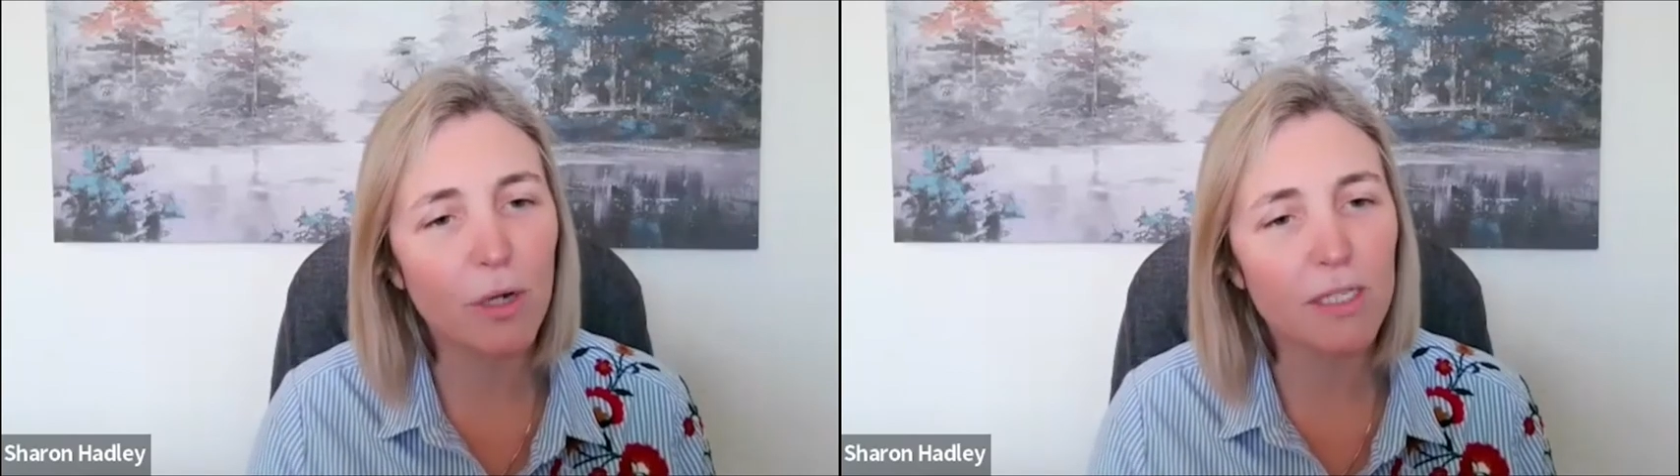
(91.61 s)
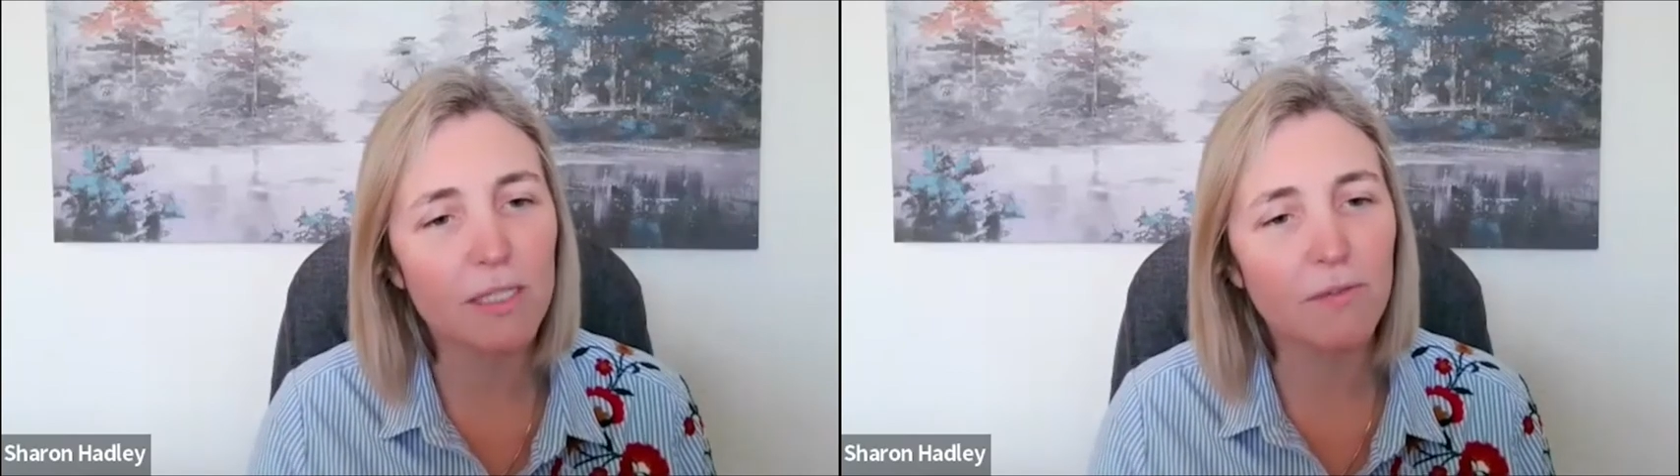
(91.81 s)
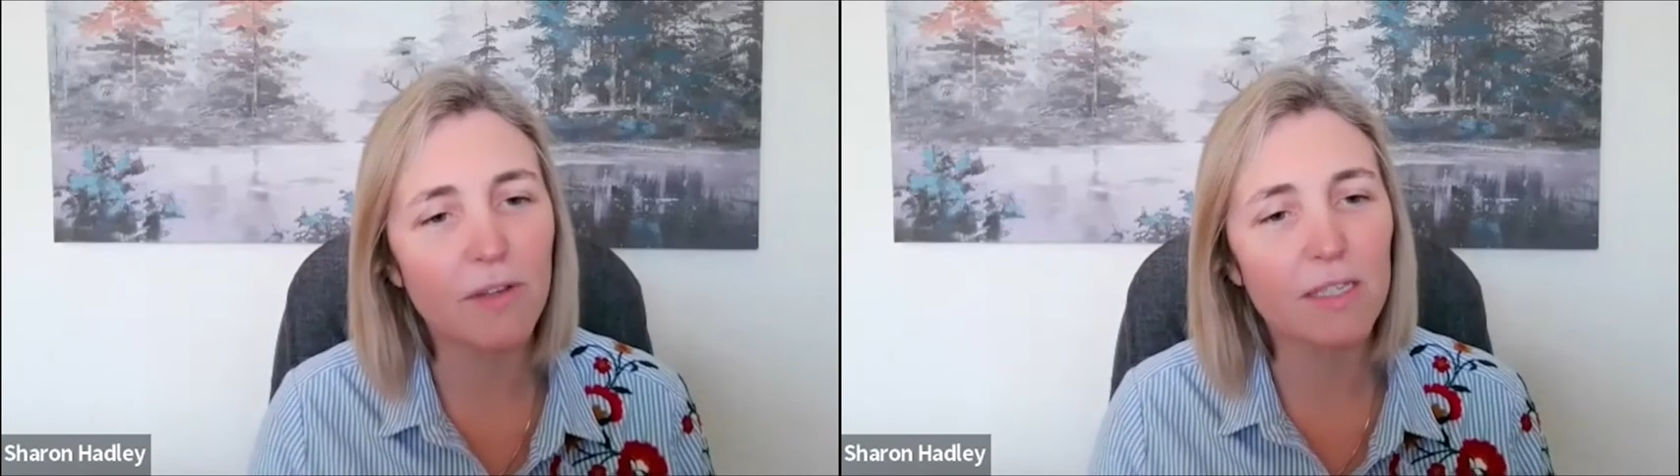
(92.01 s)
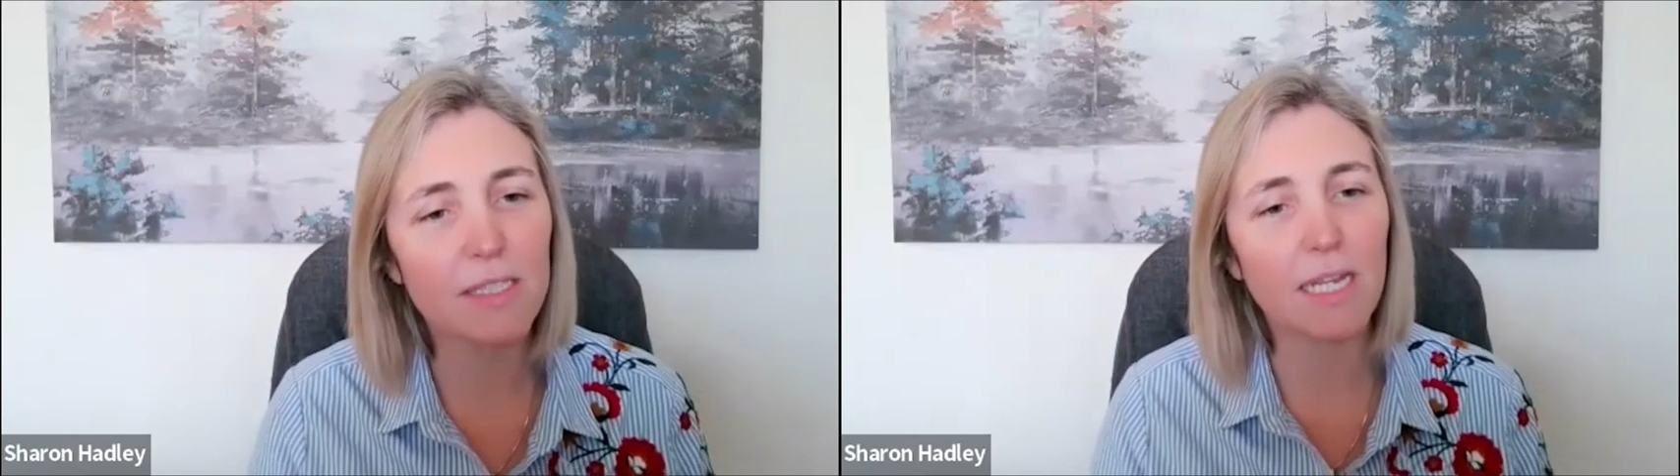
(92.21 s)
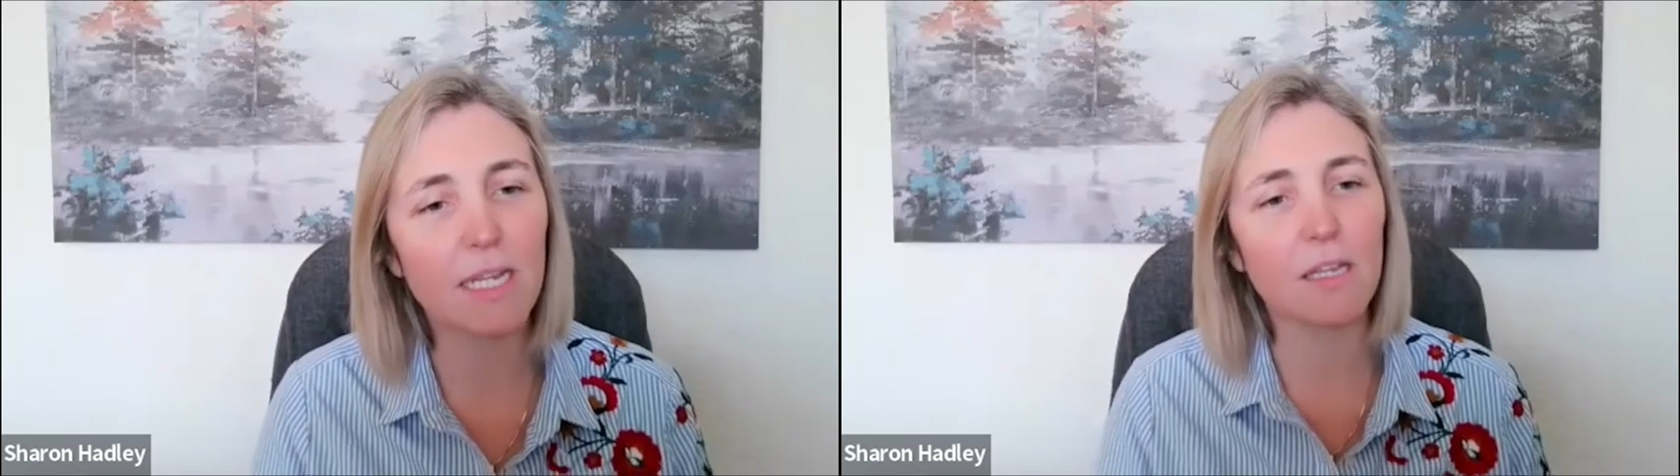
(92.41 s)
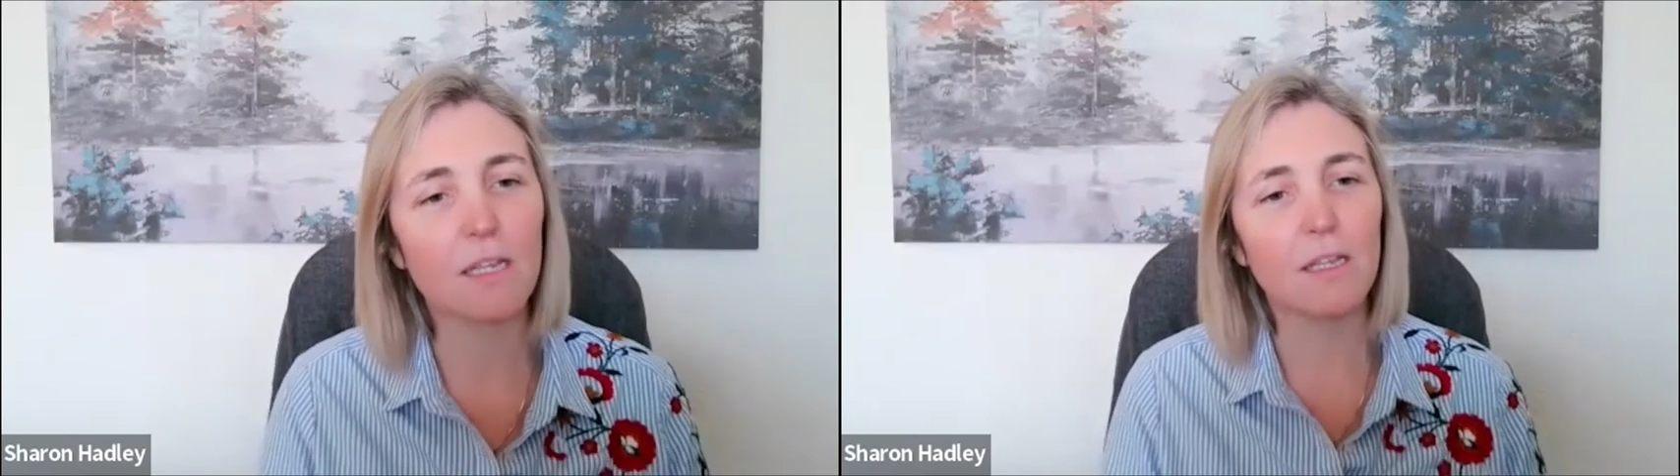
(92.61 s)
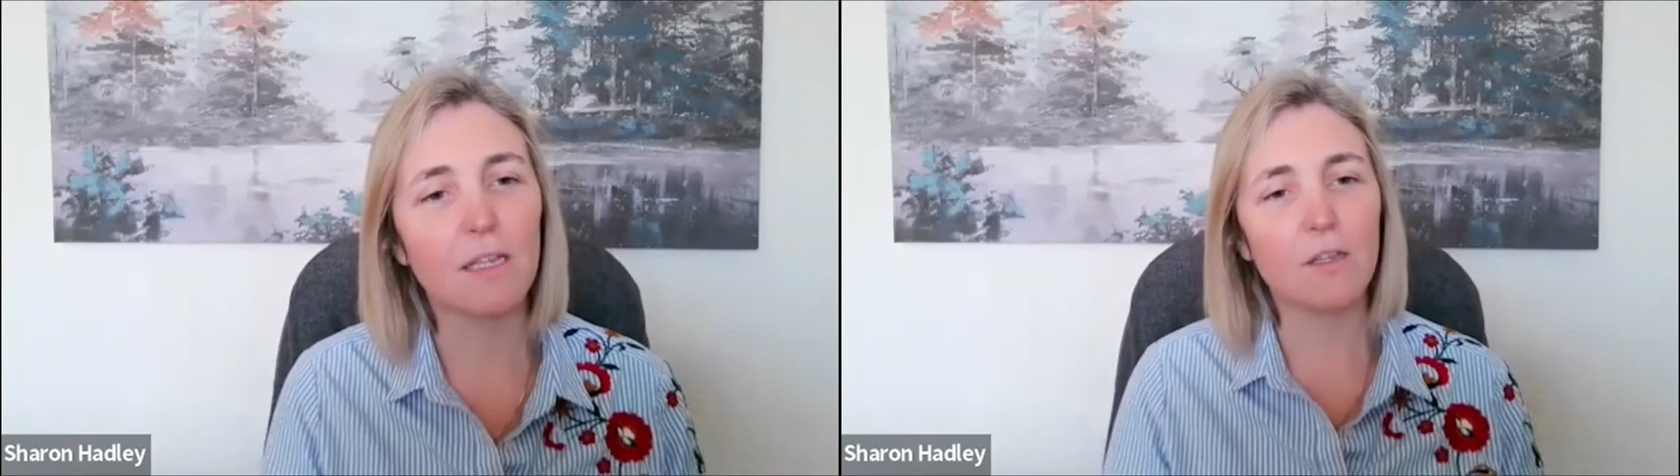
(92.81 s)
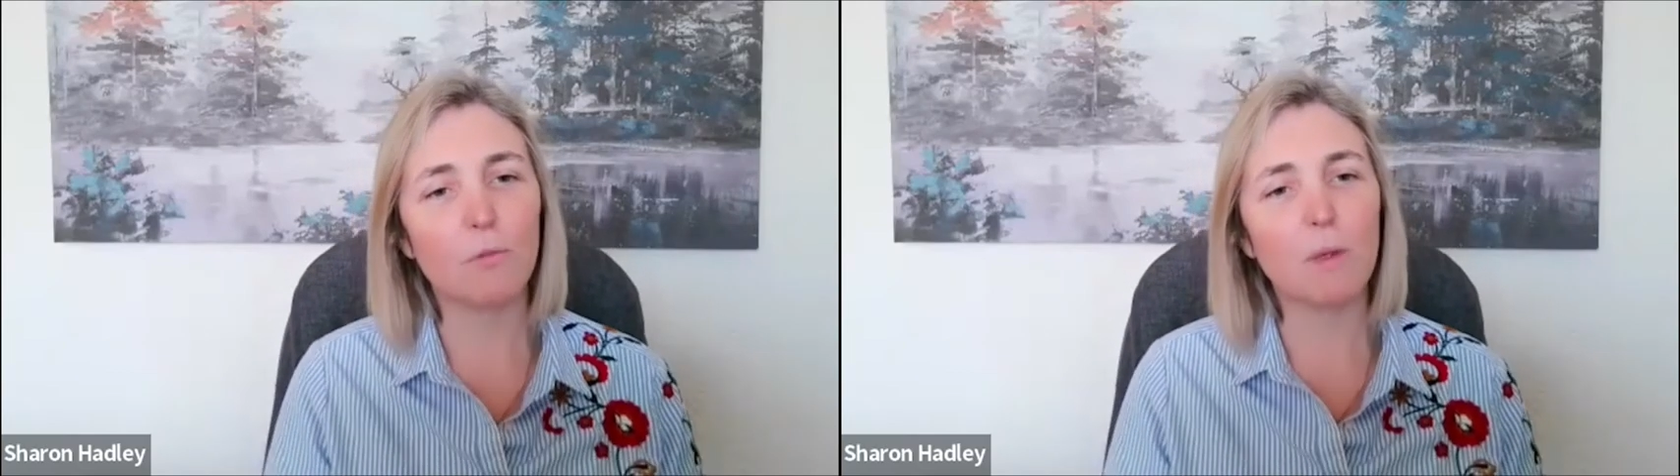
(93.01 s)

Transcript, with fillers: Because it feels like you've